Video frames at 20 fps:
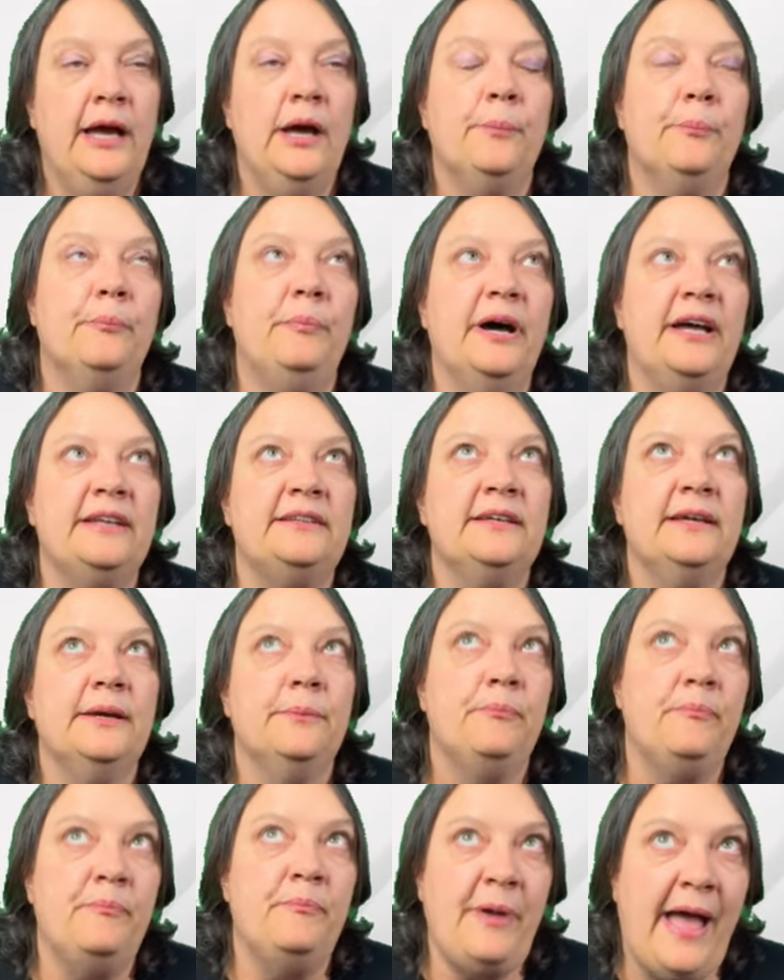but
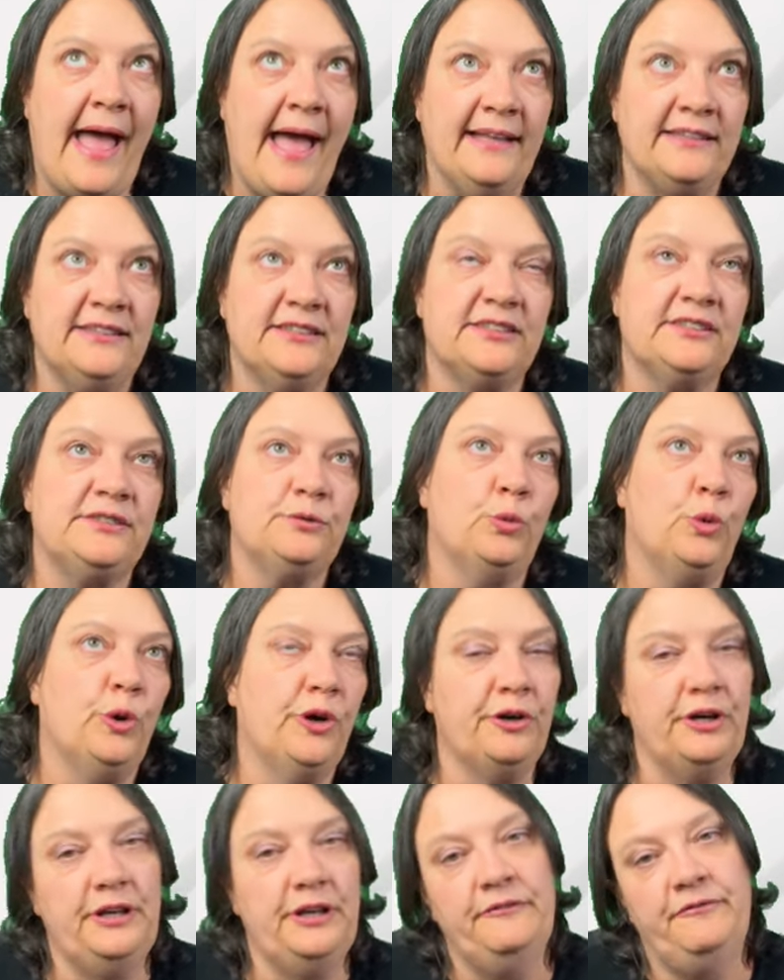pants
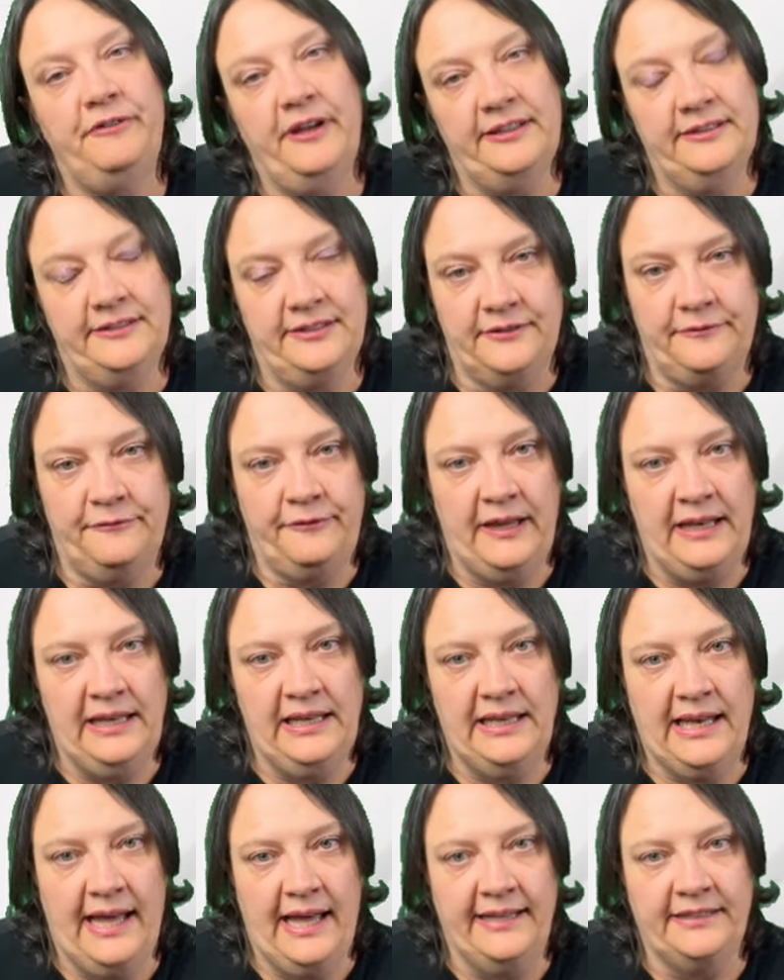were invented fairly
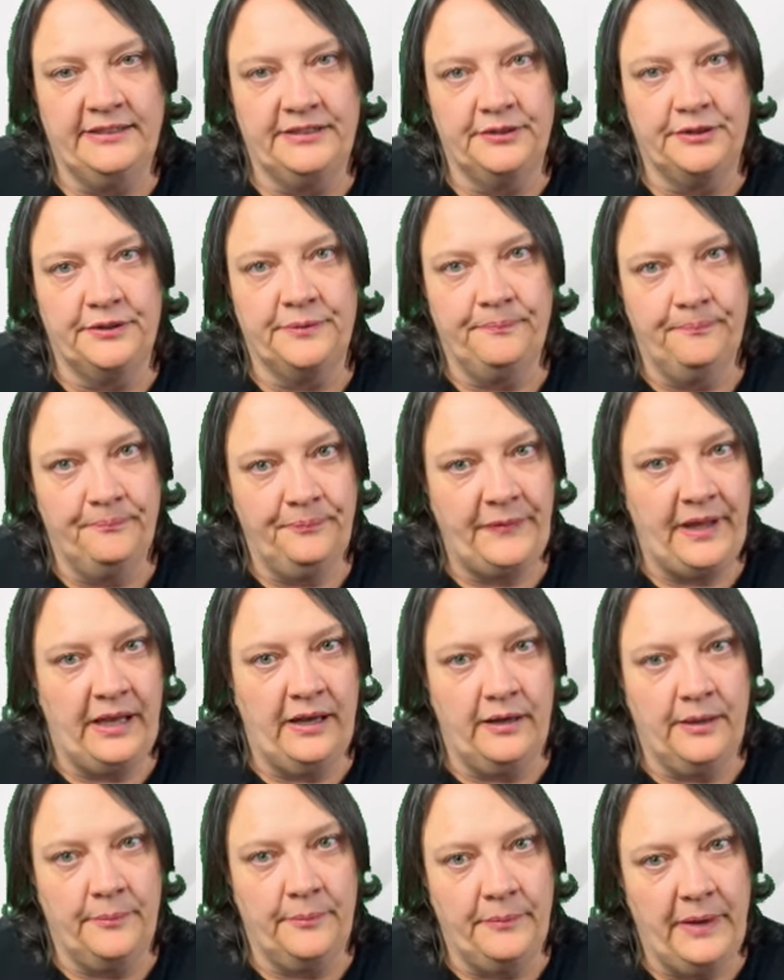later.
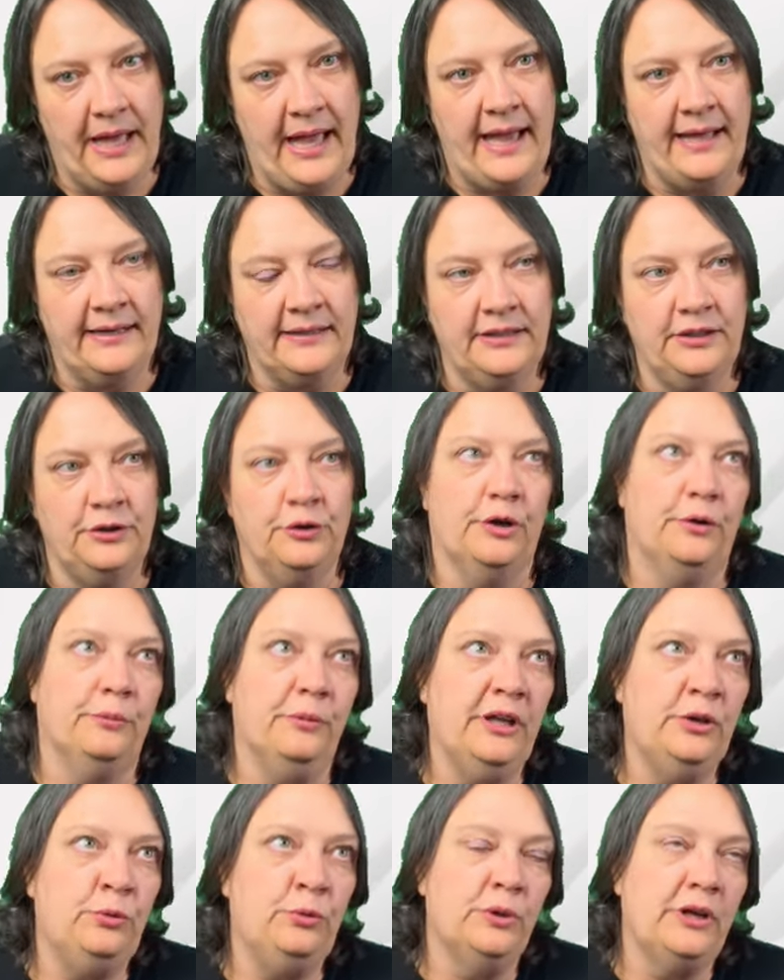And, you know,
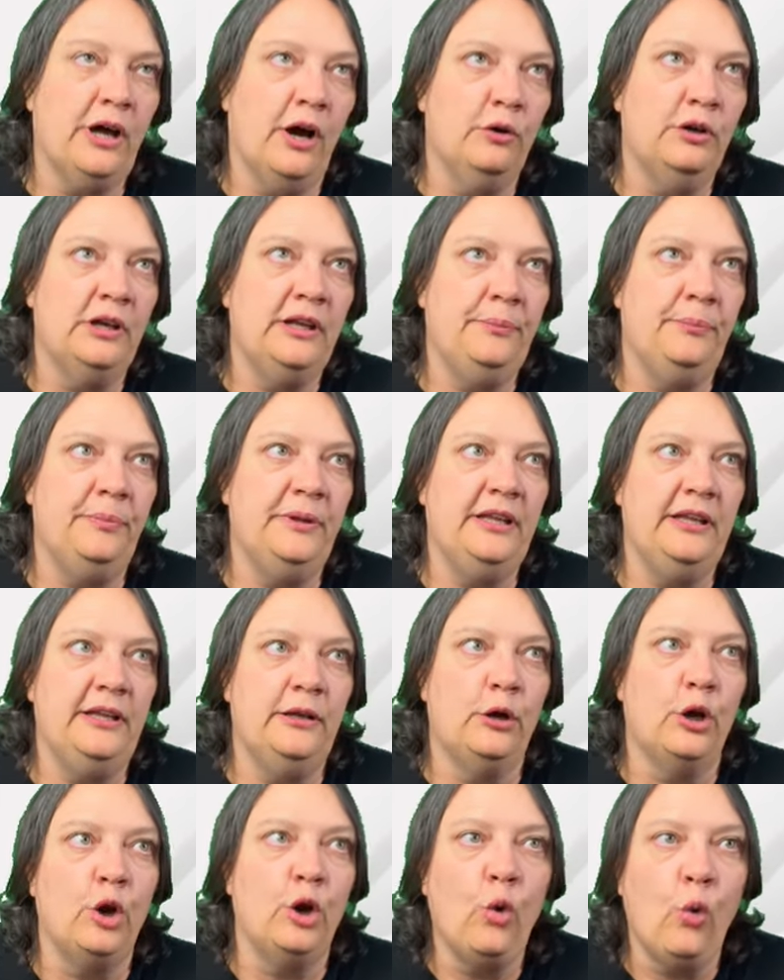it would only be
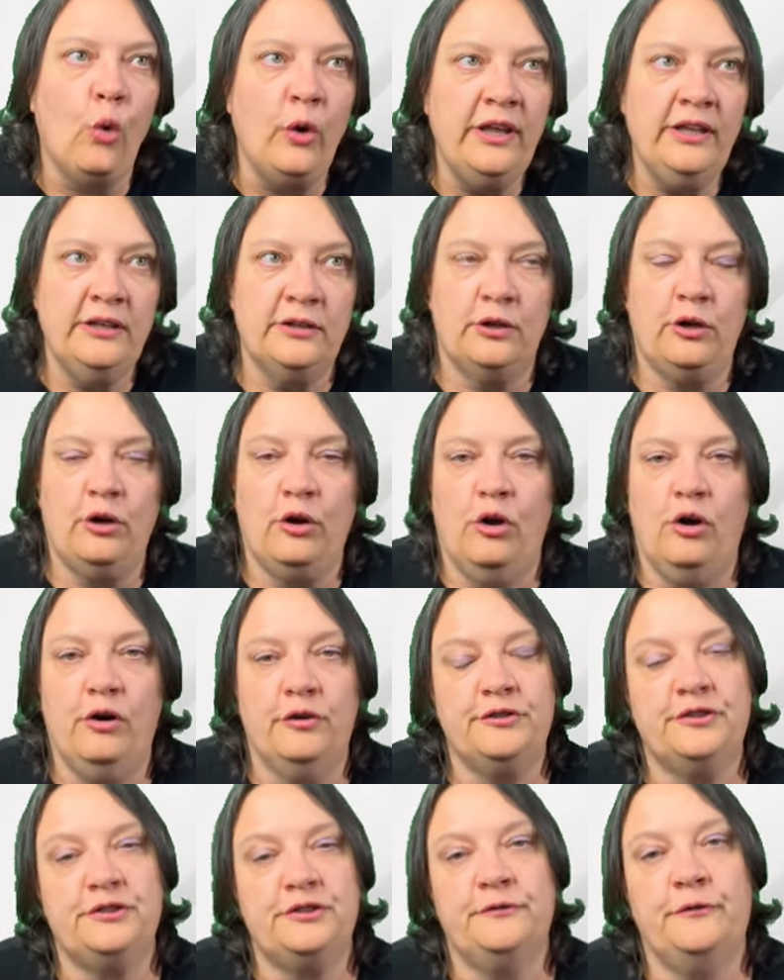
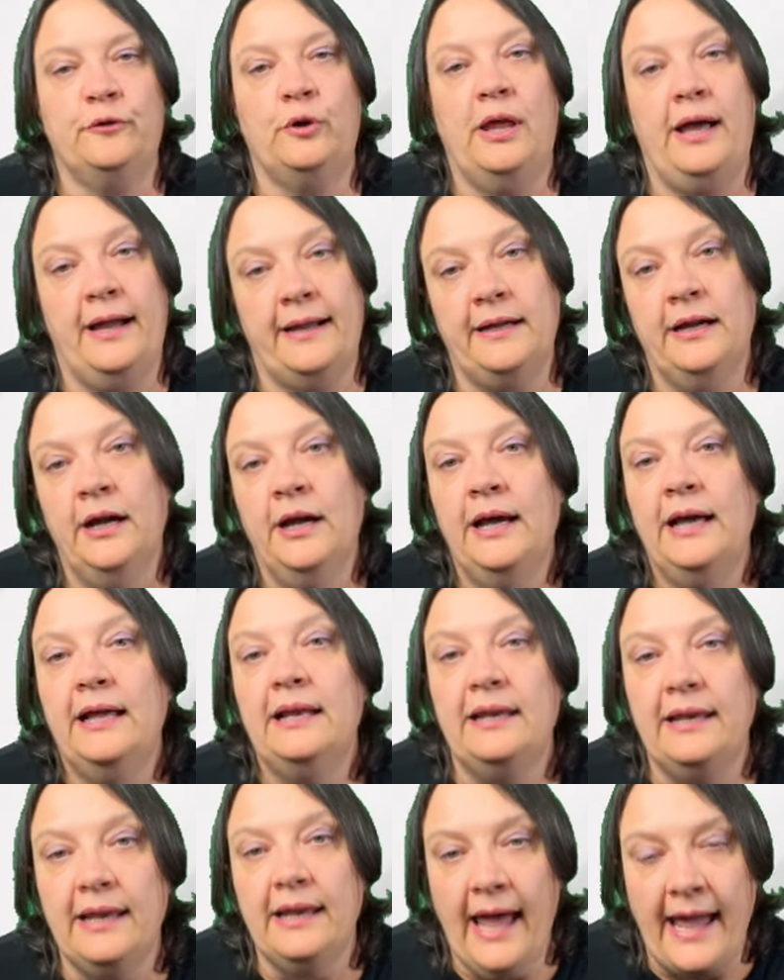loincloths for, like,
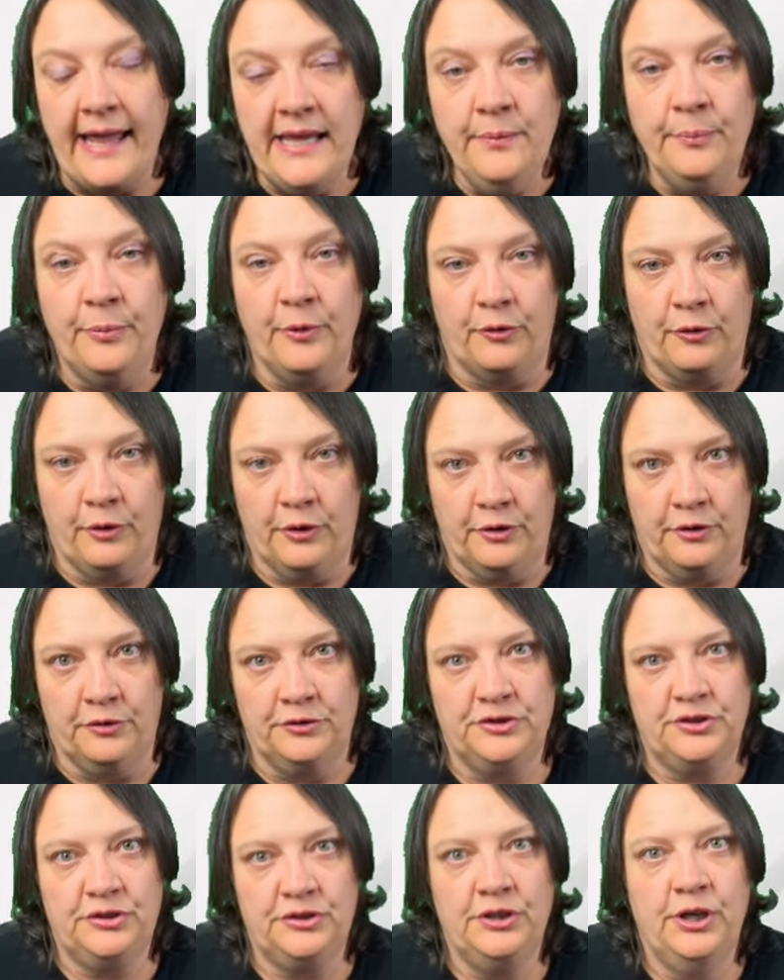
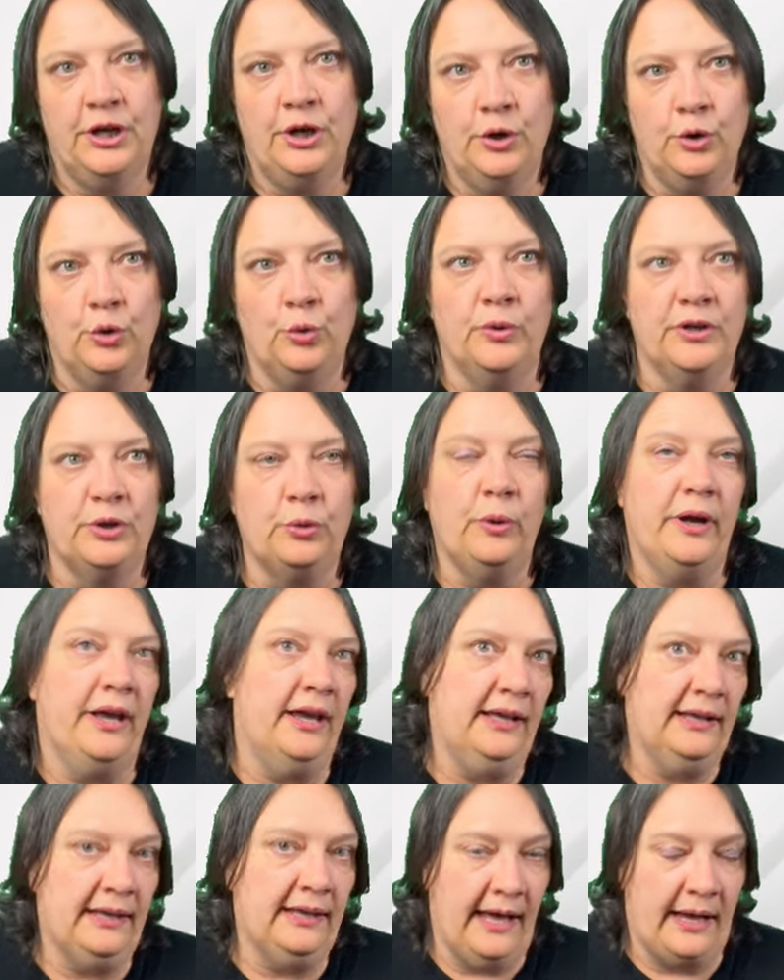laborers who would
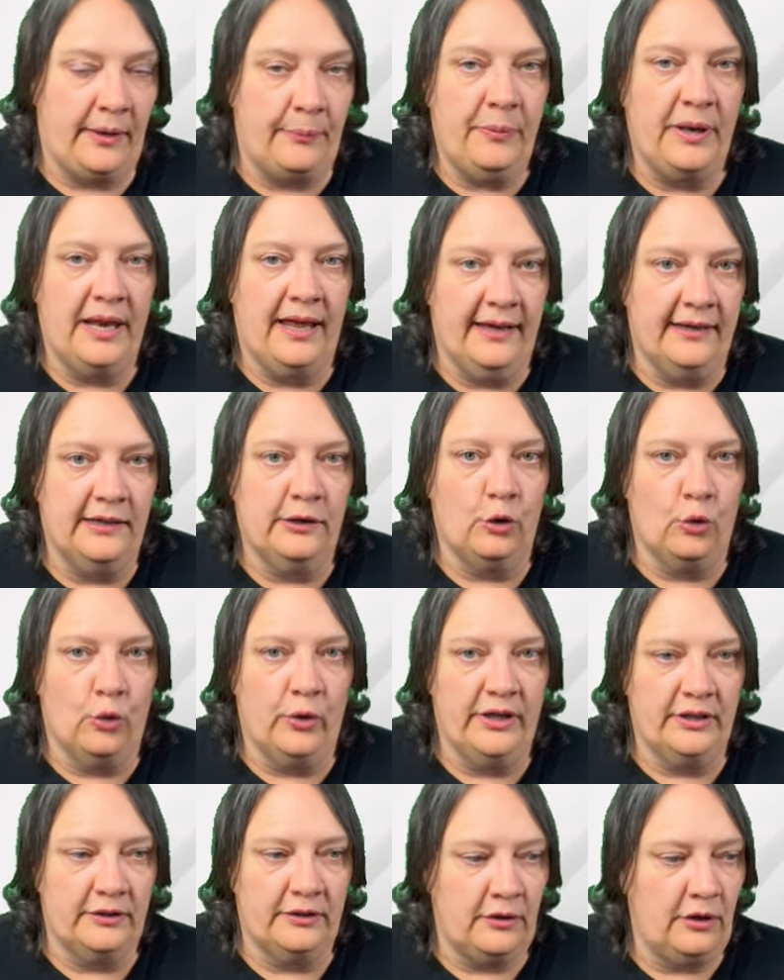wear, like, plain
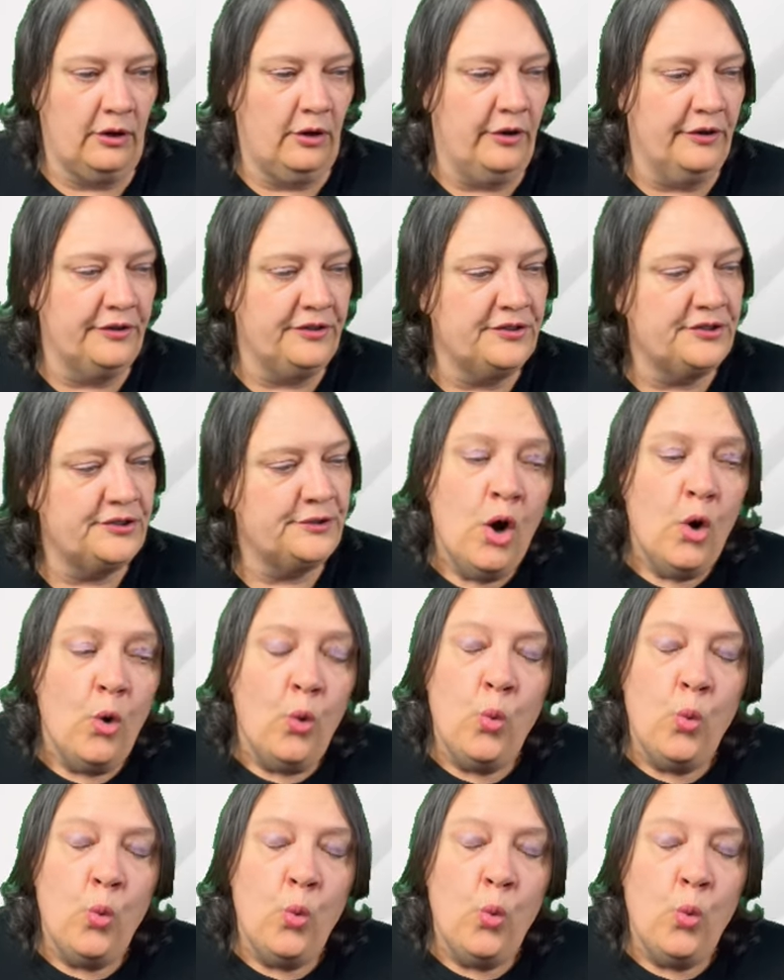loincloths.